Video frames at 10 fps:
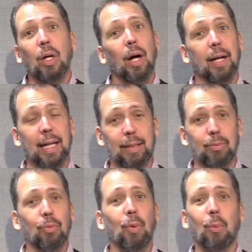
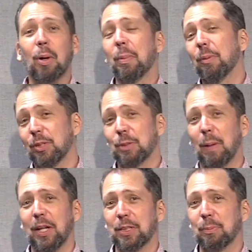Again, we want to be
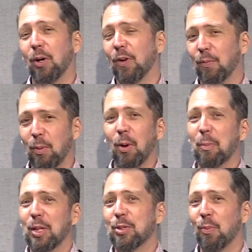responsible. We want to
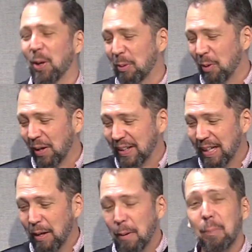be 21.
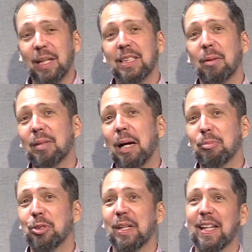But
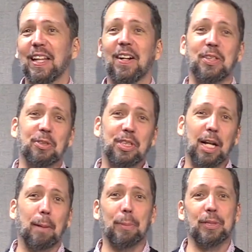sometimes you get there and you
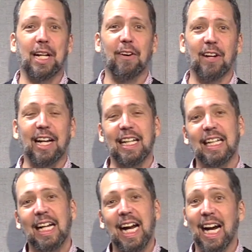set up your tailgate
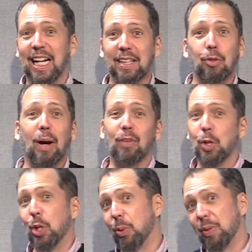and you have a
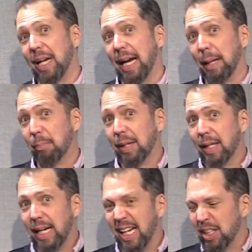noon game
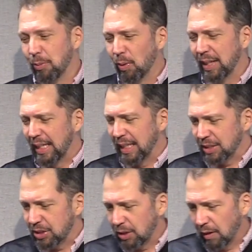and you want to get it
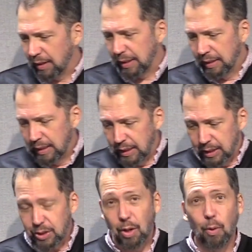started.
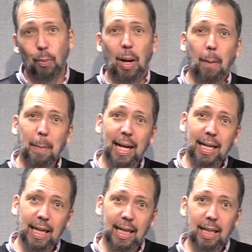So we are
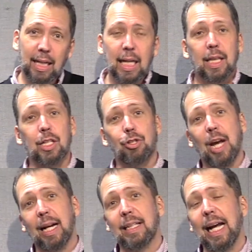making the
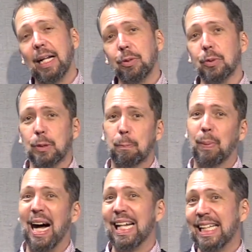Jack Daniel's
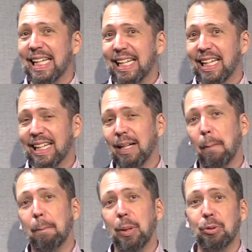Bonded
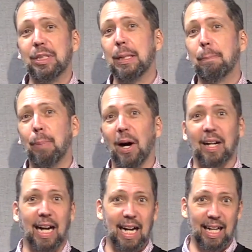Boozy
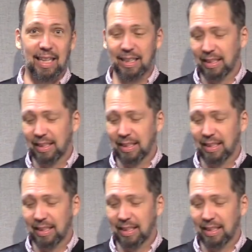Buckeye.